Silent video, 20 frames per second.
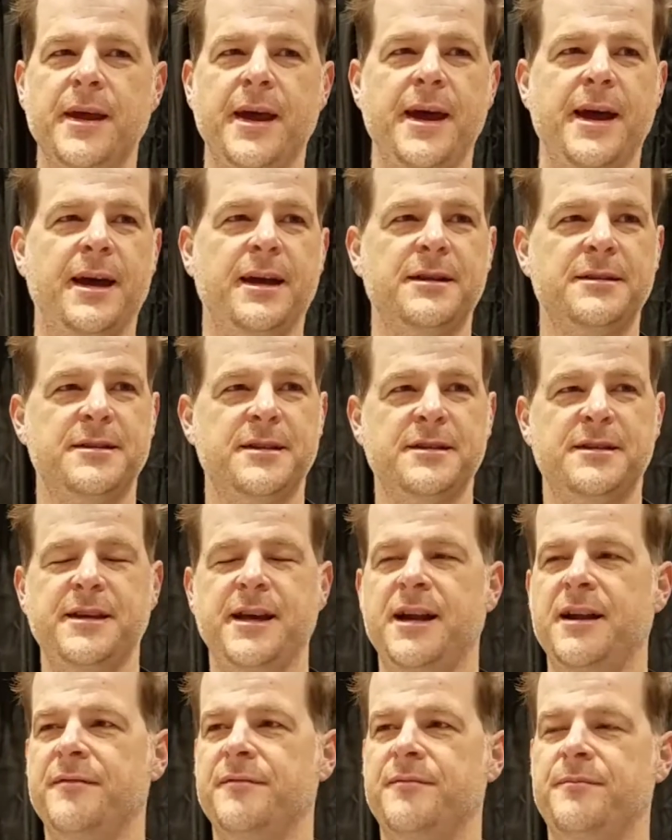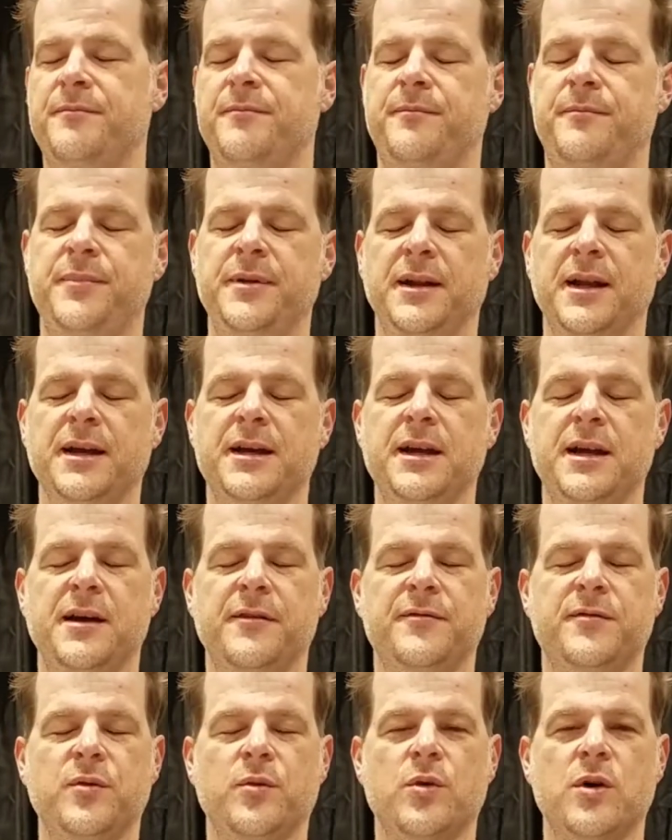and since then I've been lucky
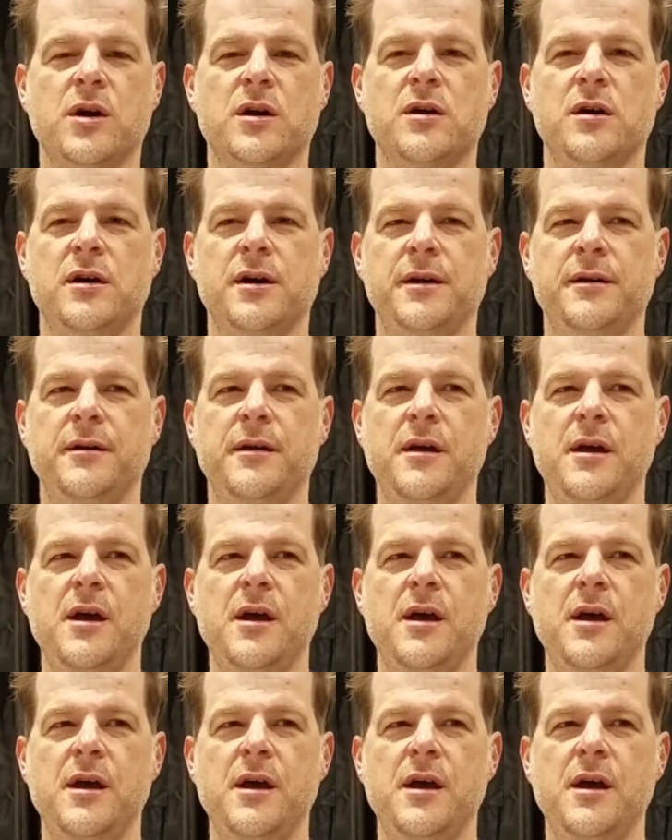enough to work on,